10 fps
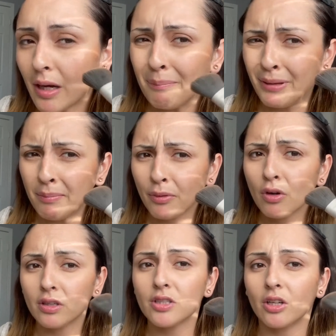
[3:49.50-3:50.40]
people
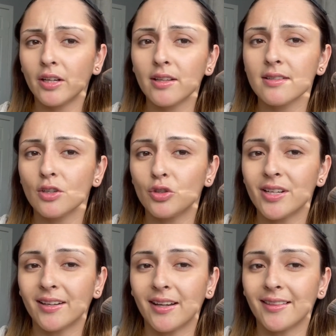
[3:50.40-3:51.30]
are starting this new
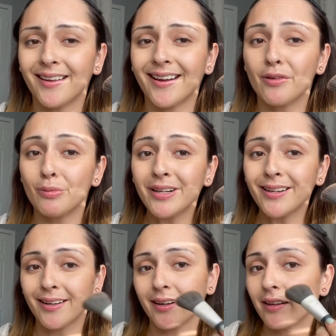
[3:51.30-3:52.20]
technique that I really
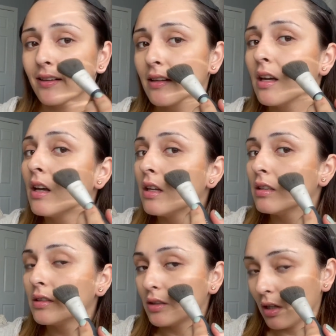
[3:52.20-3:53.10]
like.
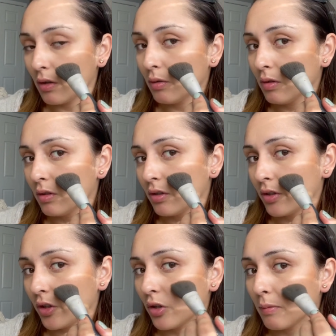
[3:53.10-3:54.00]
So
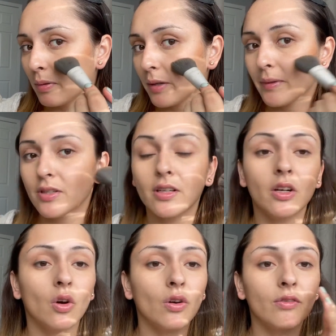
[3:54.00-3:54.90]
you're pretty much gonna
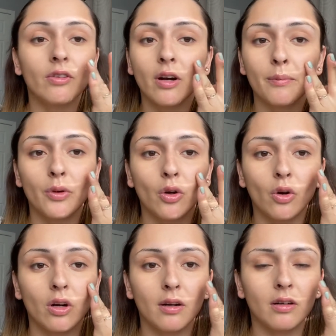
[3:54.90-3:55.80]
go from
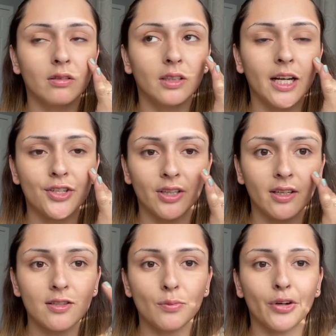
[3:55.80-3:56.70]
your
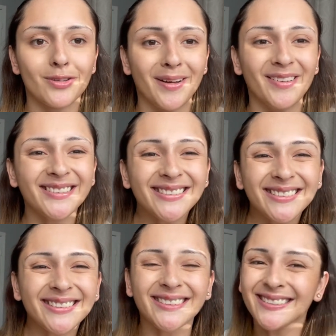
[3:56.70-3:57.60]
cachetes, where you smile,
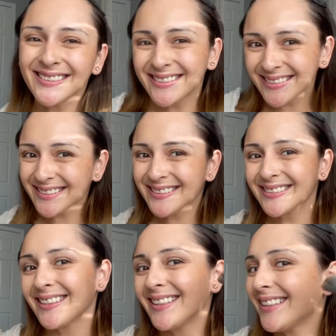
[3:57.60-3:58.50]

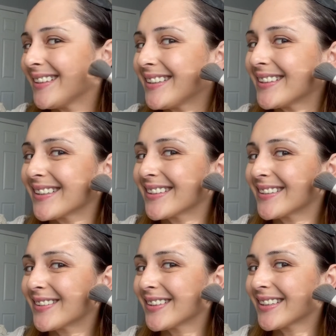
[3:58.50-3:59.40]
and then you're gonna
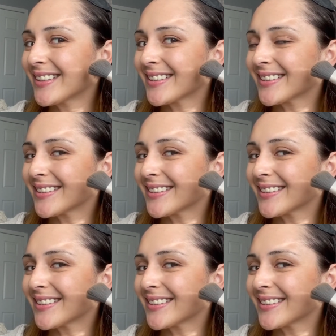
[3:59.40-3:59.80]
go like this,